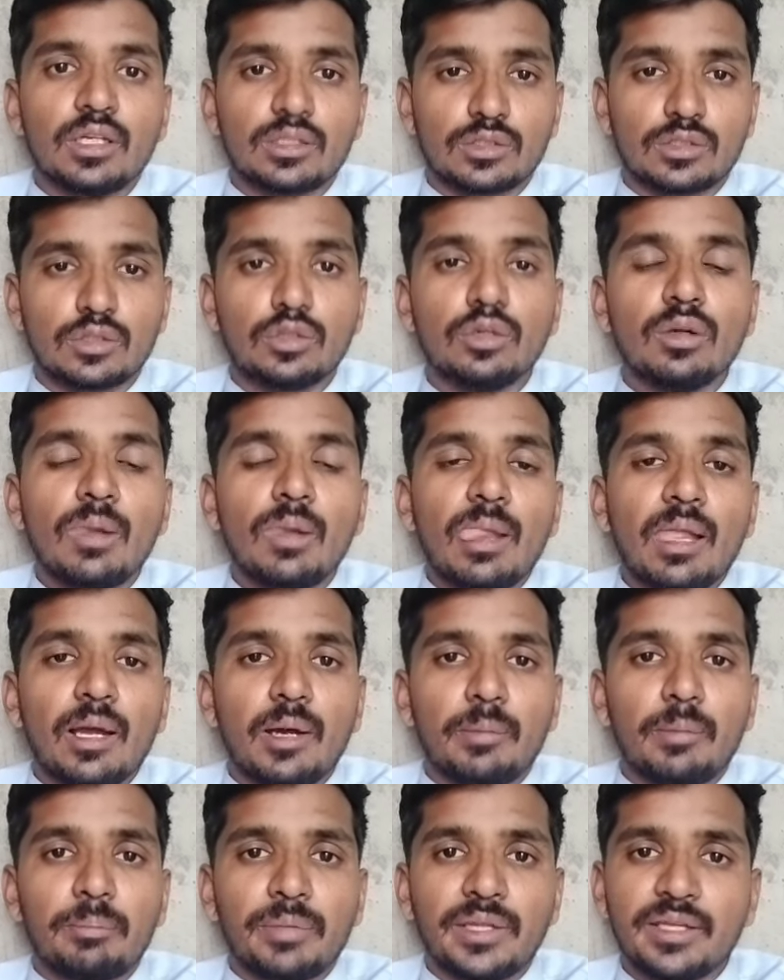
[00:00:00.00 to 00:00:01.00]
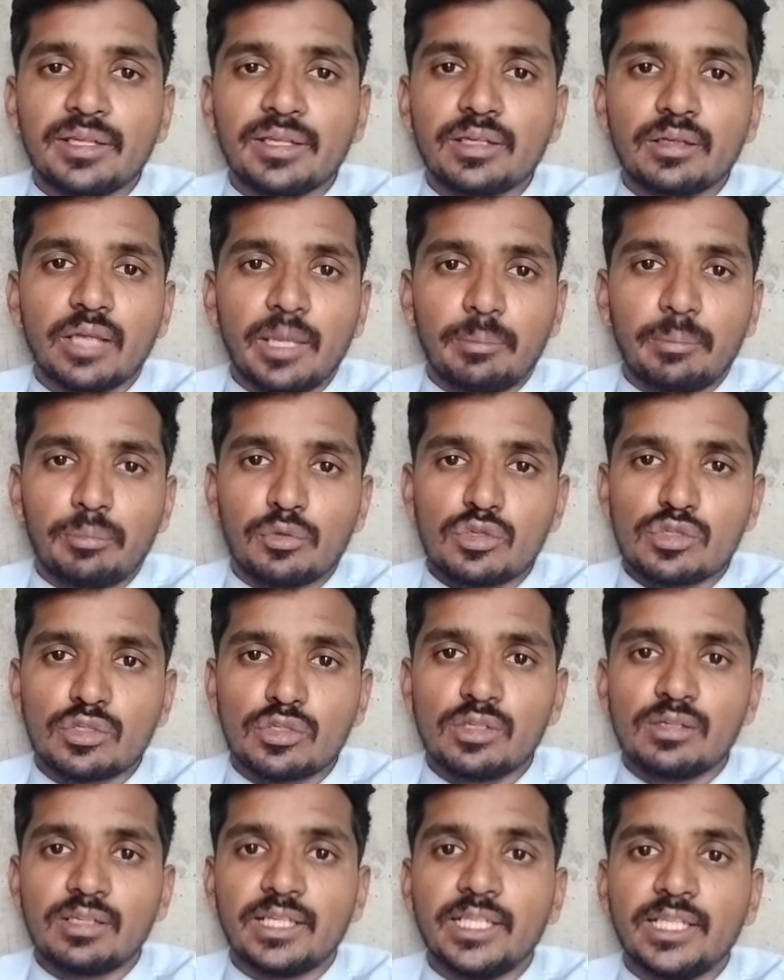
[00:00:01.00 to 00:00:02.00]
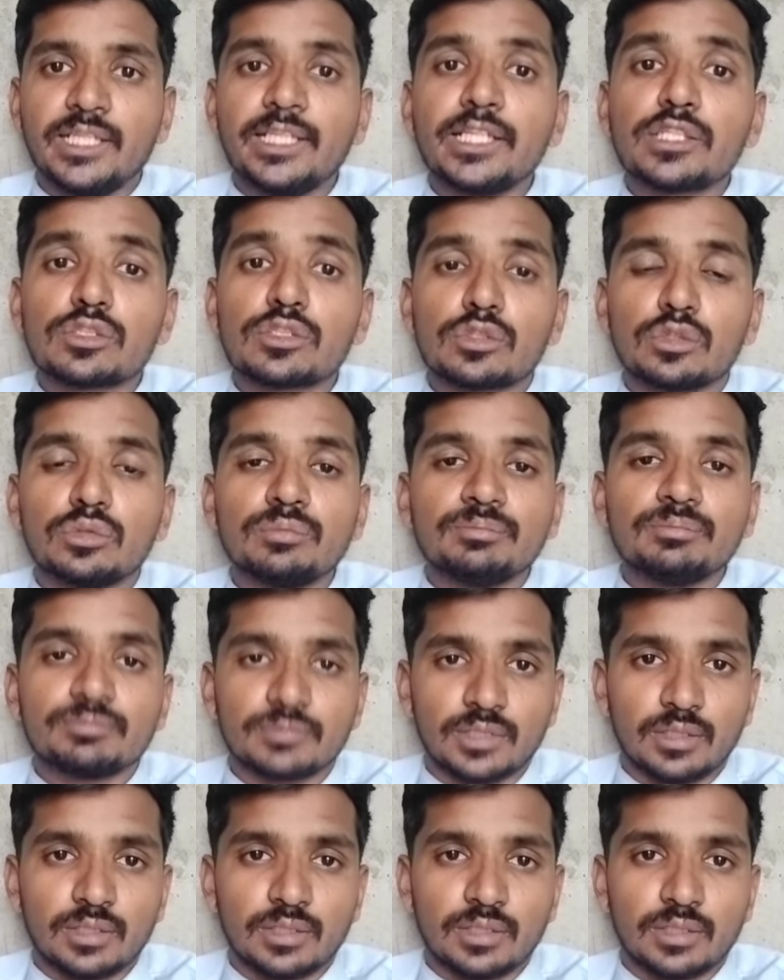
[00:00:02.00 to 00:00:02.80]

So fair appraisal leads to